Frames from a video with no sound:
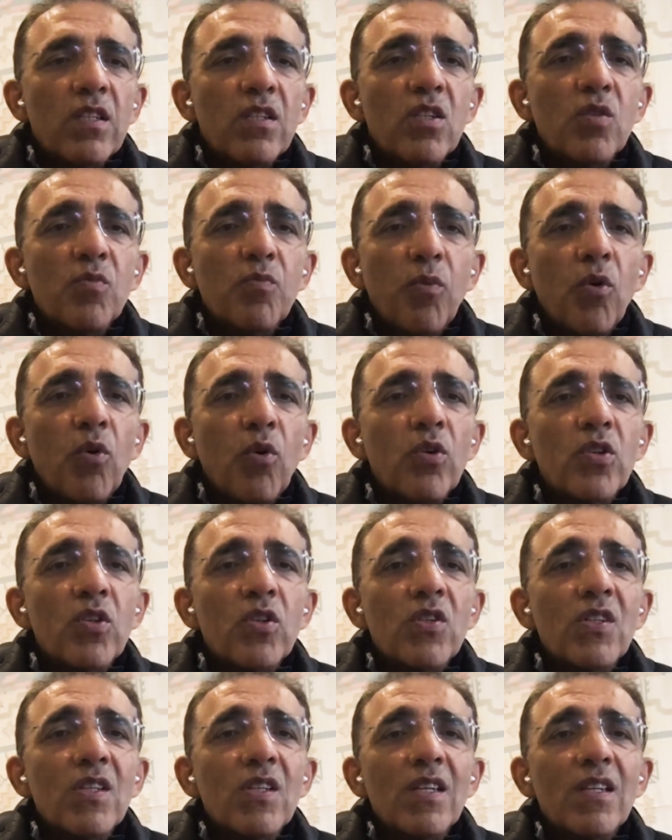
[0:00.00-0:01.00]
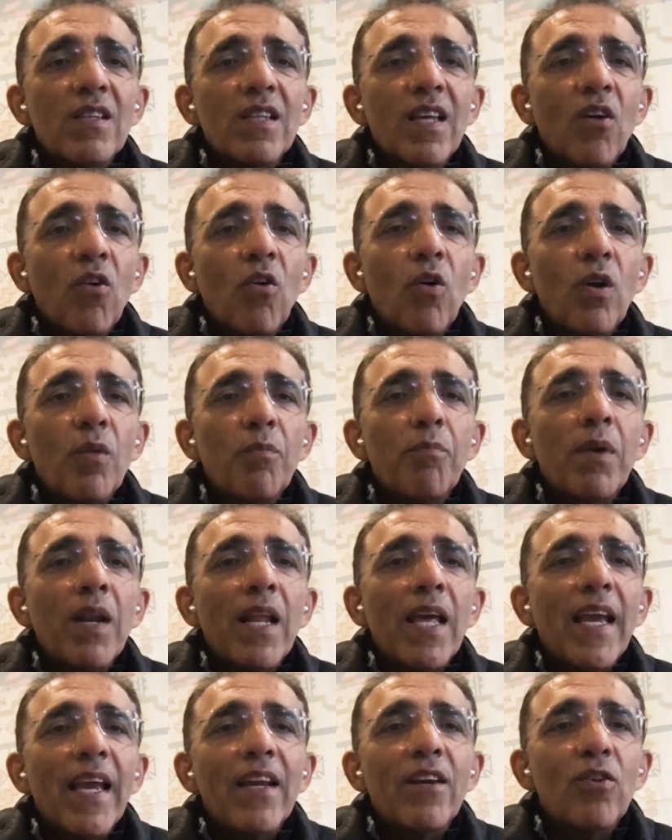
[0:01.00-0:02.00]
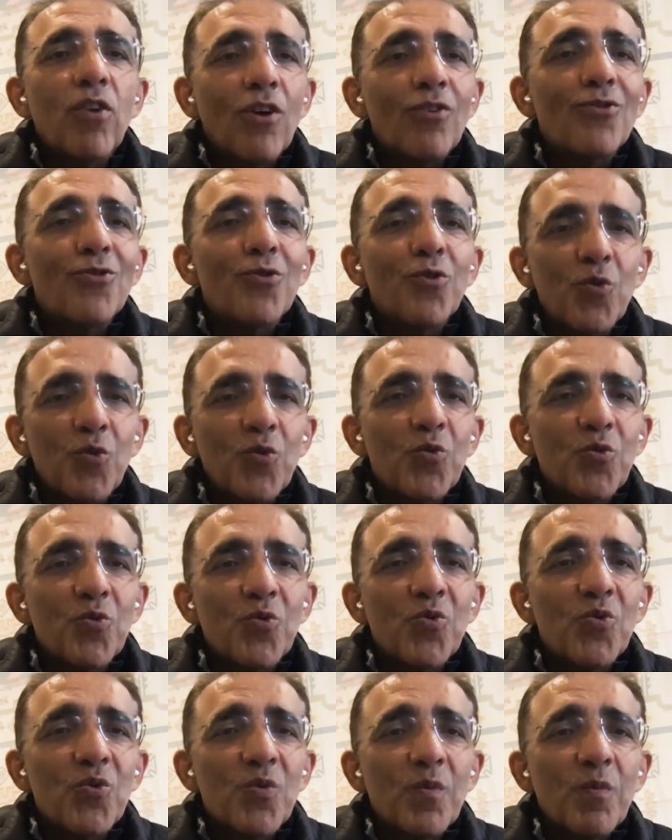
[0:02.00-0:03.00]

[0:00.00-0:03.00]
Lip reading: sports they call playing not to lose,